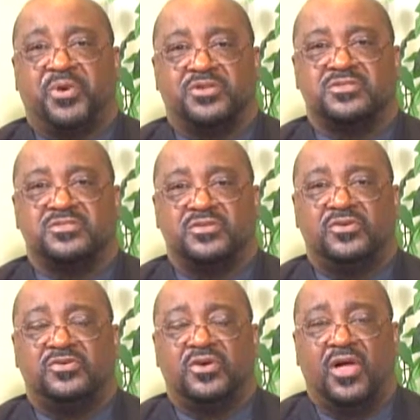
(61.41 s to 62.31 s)

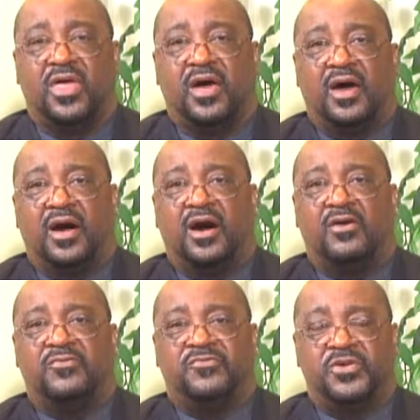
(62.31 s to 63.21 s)
personal
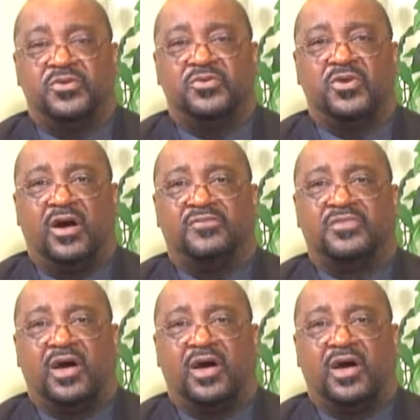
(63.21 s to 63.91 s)
view of the